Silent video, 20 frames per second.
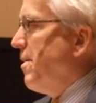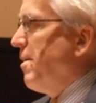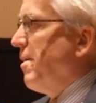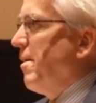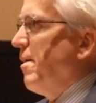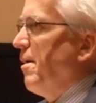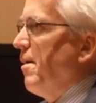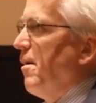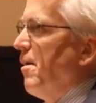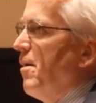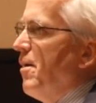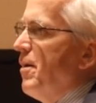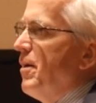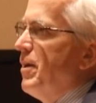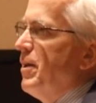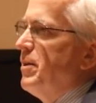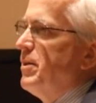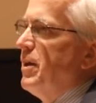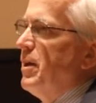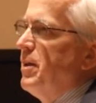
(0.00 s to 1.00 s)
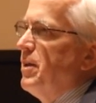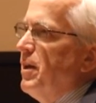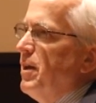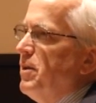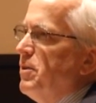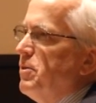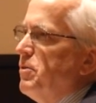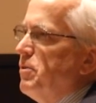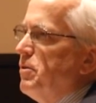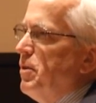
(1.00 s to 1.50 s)

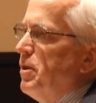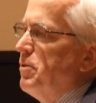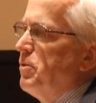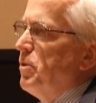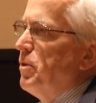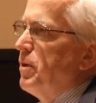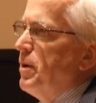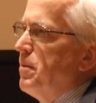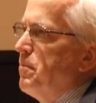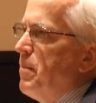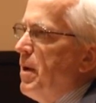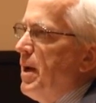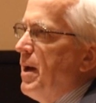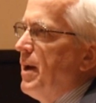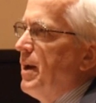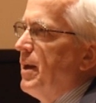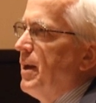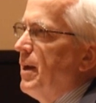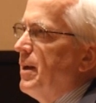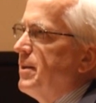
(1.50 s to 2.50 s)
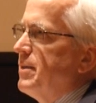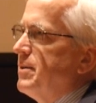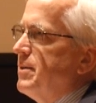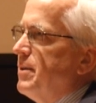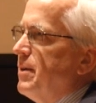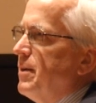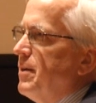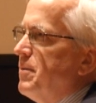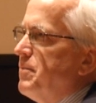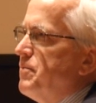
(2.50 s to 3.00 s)
In looking back at
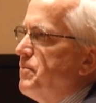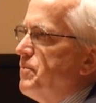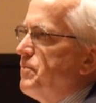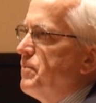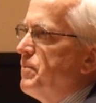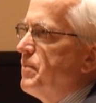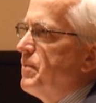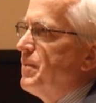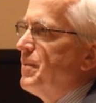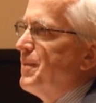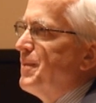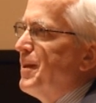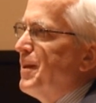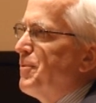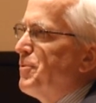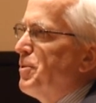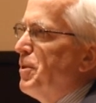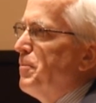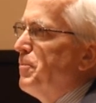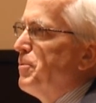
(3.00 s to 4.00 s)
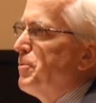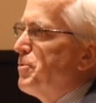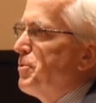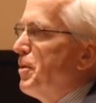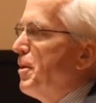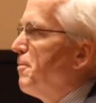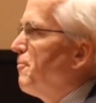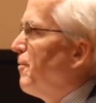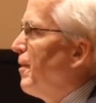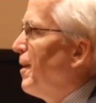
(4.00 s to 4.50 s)
some of the
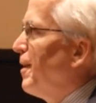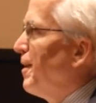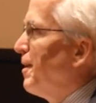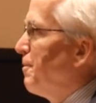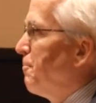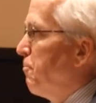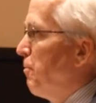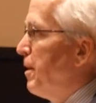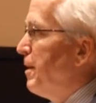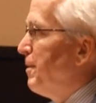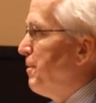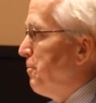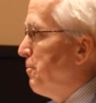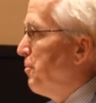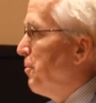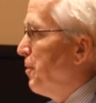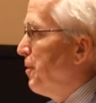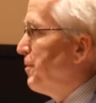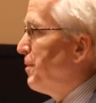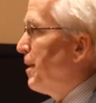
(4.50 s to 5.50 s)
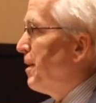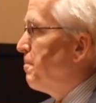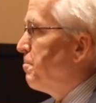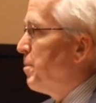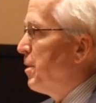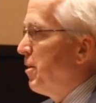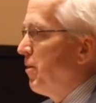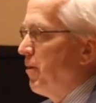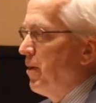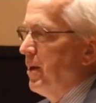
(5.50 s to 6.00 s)
stuff I had written during that
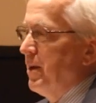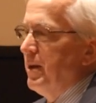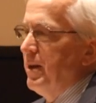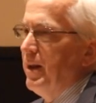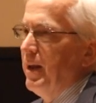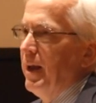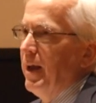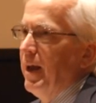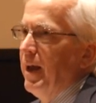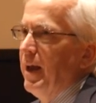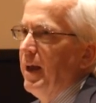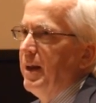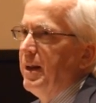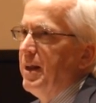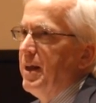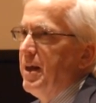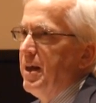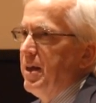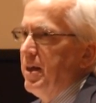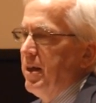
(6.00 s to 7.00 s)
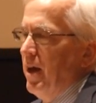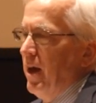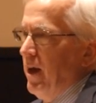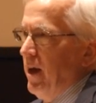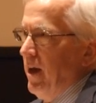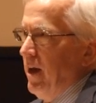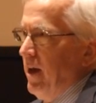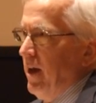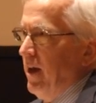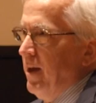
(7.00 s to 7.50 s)
period and
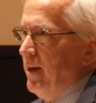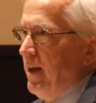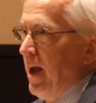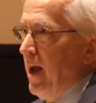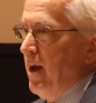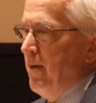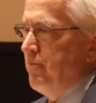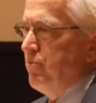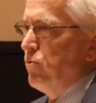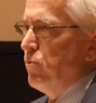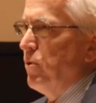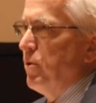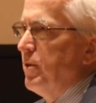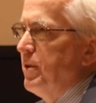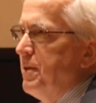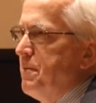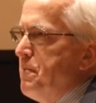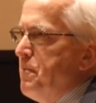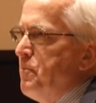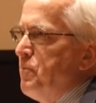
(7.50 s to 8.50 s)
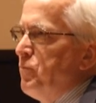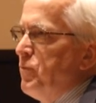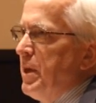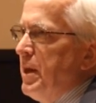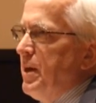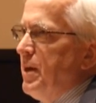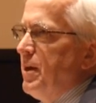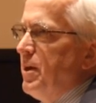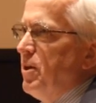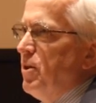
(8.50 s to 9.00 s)
afterward,
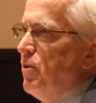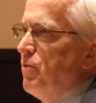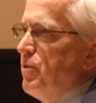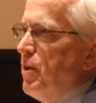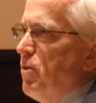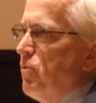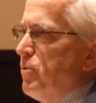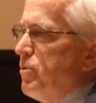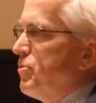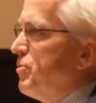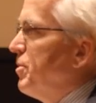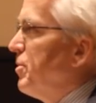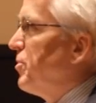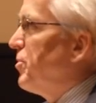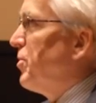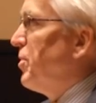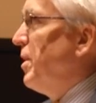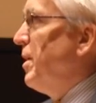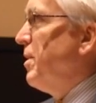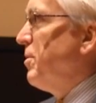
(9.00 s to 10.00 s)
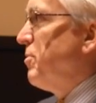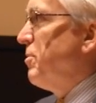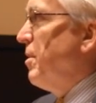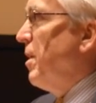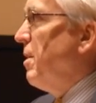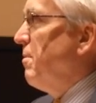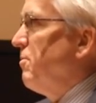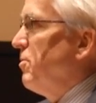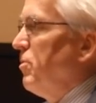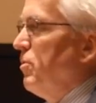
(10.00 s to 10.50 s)
you know, there was this sense,
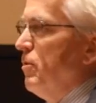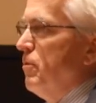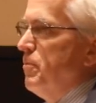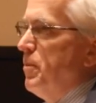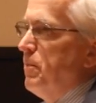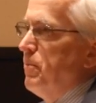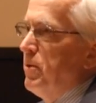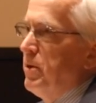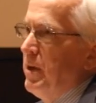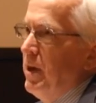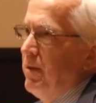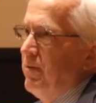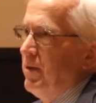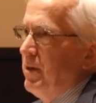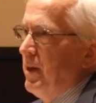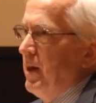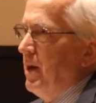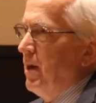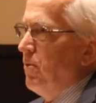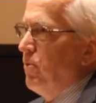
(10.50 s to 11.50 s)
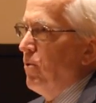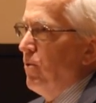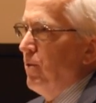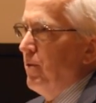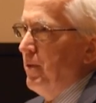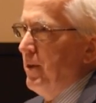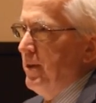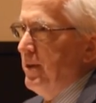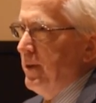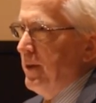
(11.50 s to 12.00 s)
David, you'll remember, David and I
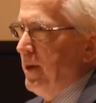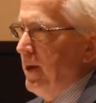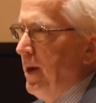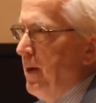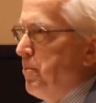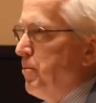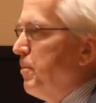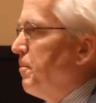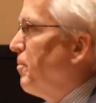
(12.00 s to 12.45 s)
were in the Capitol